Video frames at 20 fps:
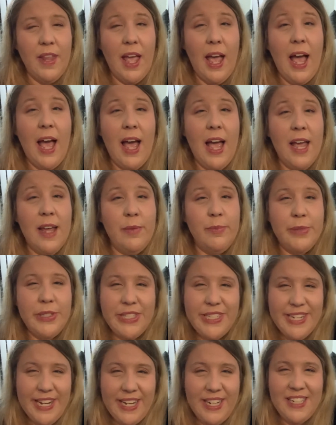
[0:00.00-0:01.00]
I'm
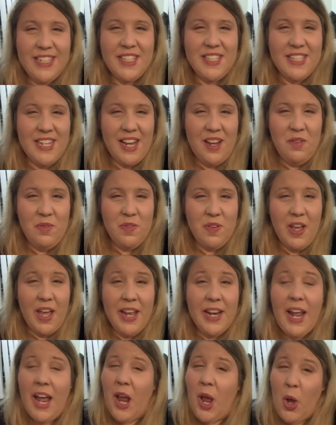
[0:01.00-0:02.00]
staying safe
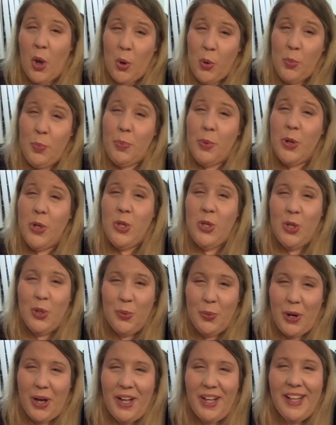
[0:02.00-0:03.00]
and I hope you
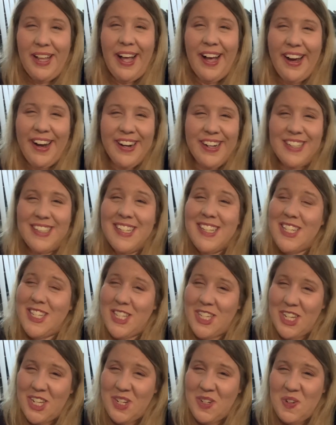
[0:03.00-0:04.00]
all are
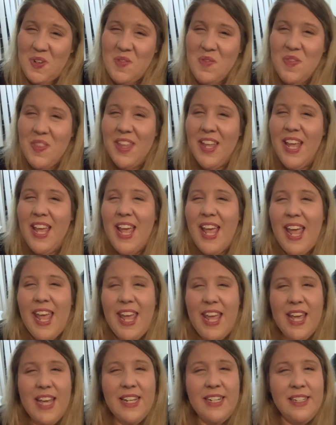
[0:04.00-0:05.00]
too.
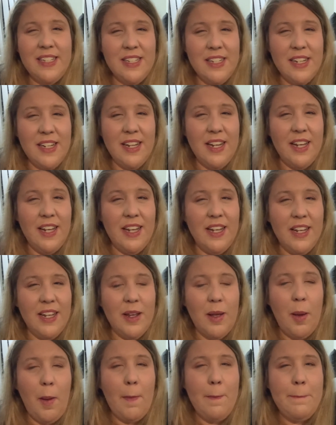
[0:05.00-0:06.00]
And
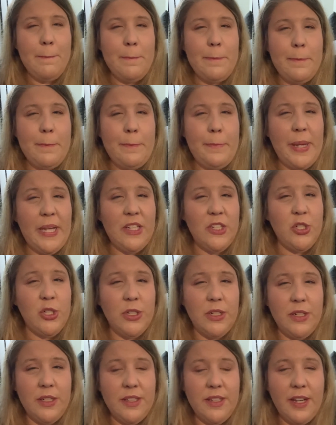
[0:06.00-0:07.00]
be
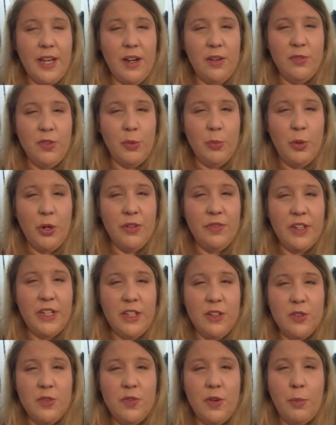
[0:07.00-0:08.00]
sure to look out for more
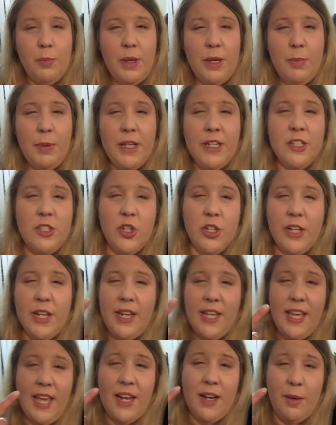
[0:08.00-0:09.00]
videos from me, because you're gonna
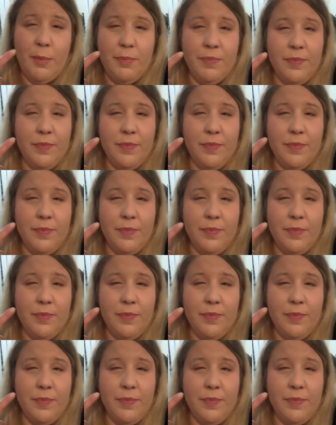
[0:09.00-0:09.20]
get them.